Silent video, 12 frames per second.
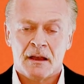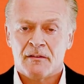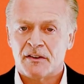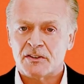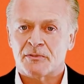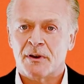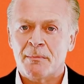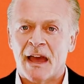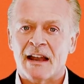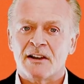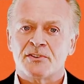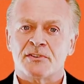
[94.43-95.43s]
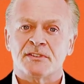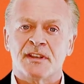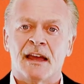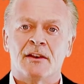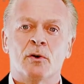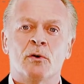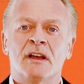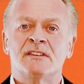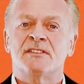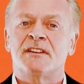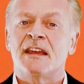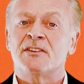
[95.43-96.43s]
Fishery managers had no
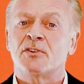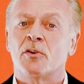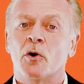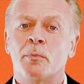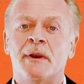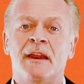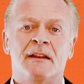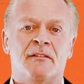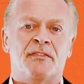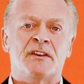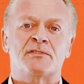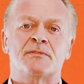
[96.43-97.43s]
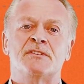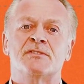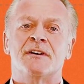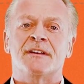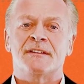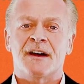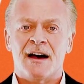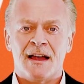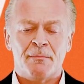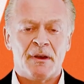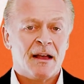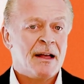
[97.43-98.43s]
hesitation opening the fisheries on
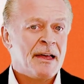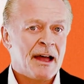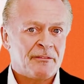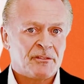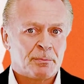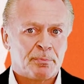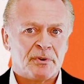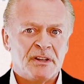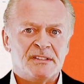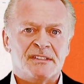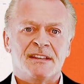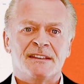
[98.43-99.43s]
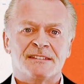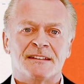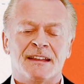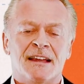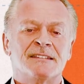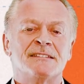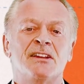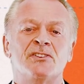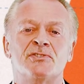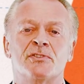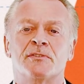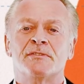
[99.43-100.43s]
time after pre-season testing
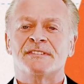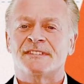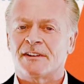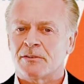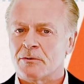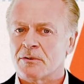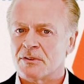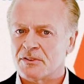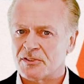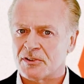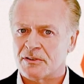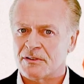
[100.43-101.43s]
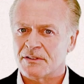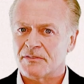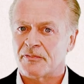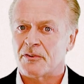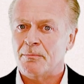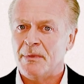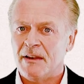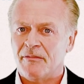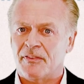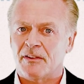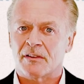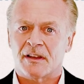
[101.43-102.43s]
showed zero concerns for meat
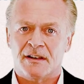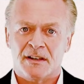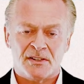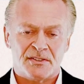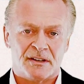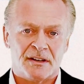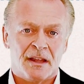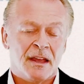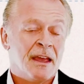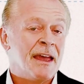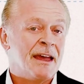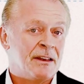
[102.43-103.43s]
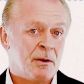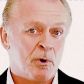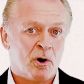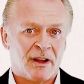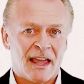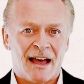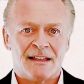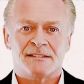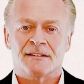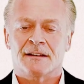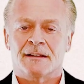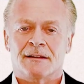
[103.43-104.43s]
fill condition and domoic
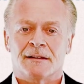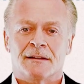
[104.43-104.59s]
acid.